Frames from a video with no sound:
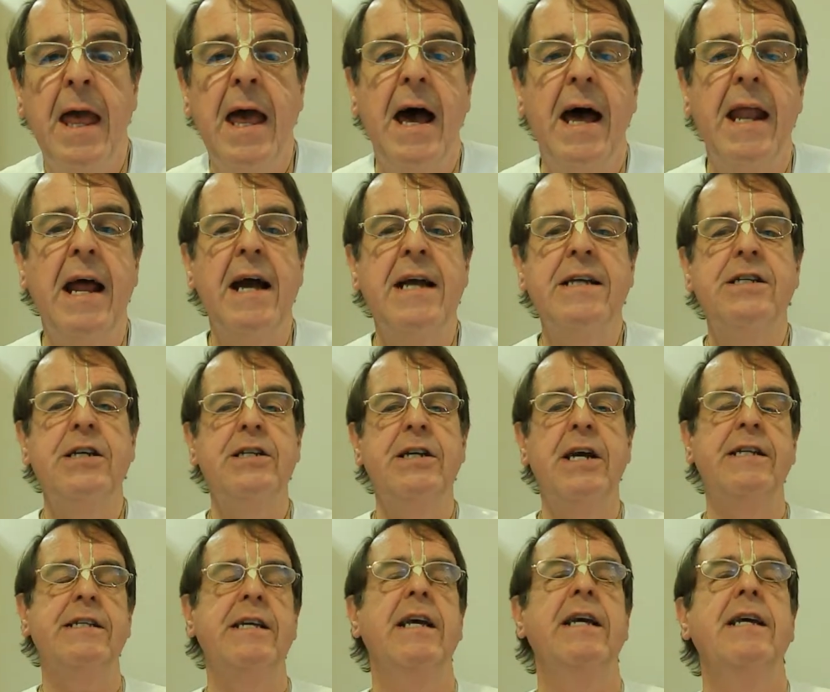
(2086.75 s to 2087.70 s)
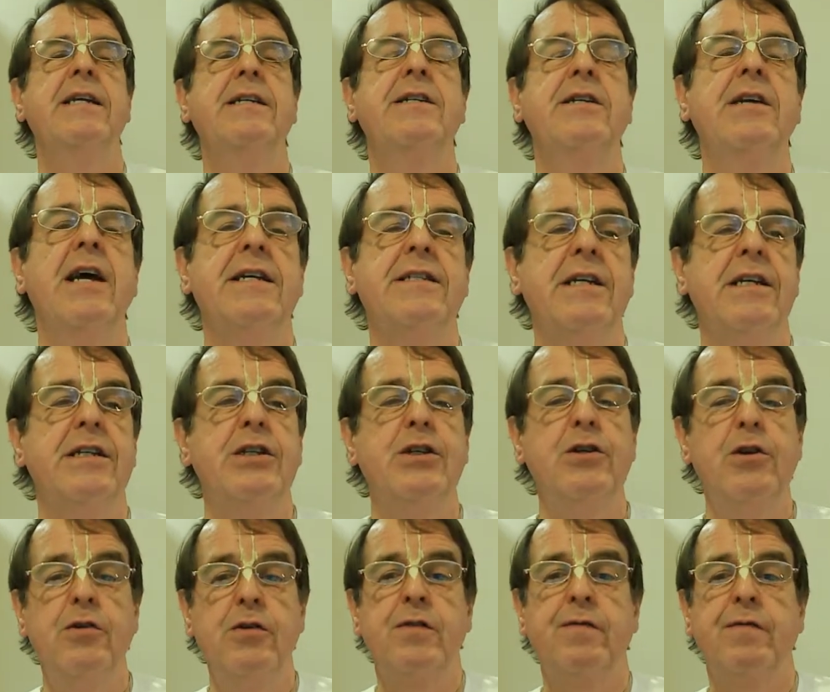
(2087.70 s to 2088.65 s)
And I suggest it's
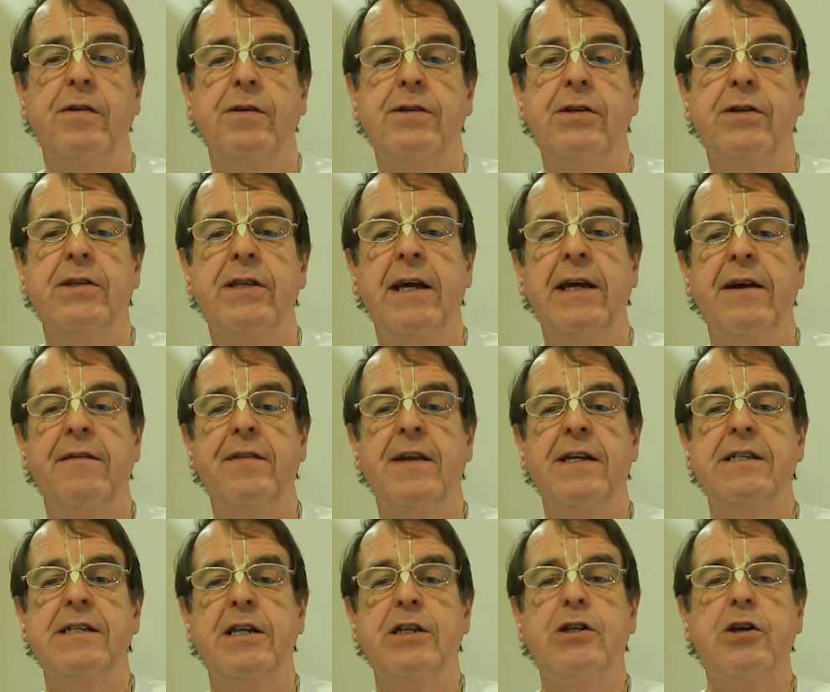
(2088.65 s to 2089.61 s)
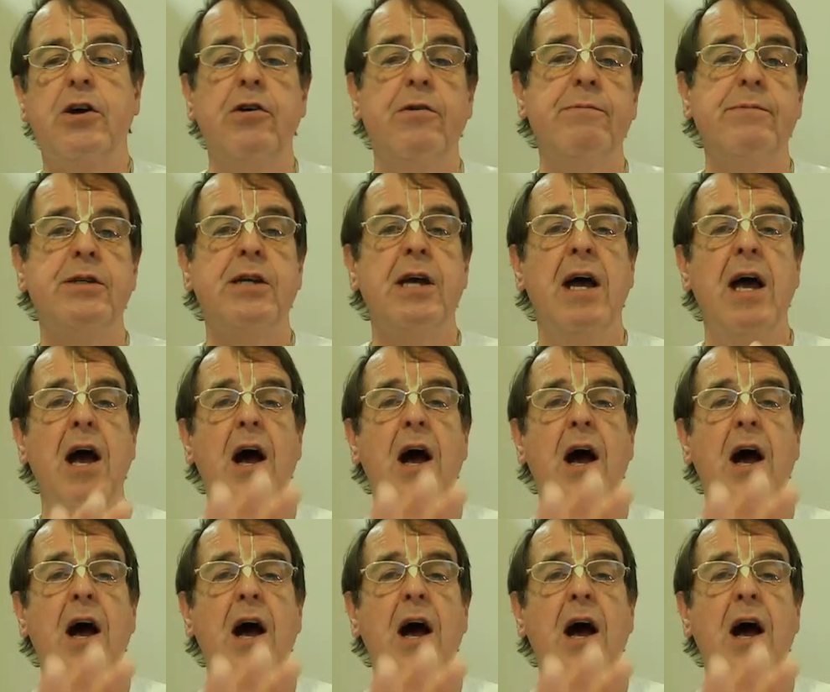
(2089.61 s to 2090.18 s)
useful to think of this in terms